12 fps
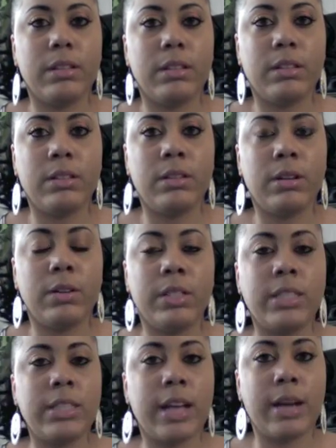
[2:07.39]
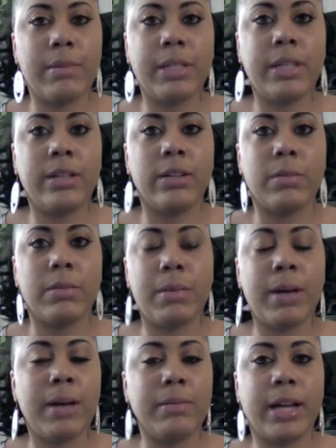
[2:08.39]
This time of year, my
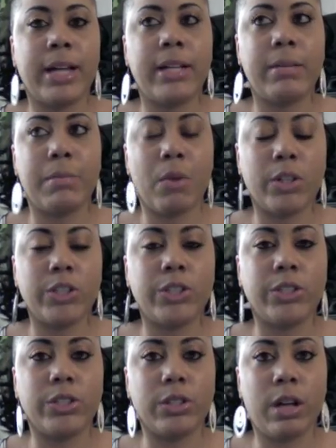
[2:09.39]
mom died in March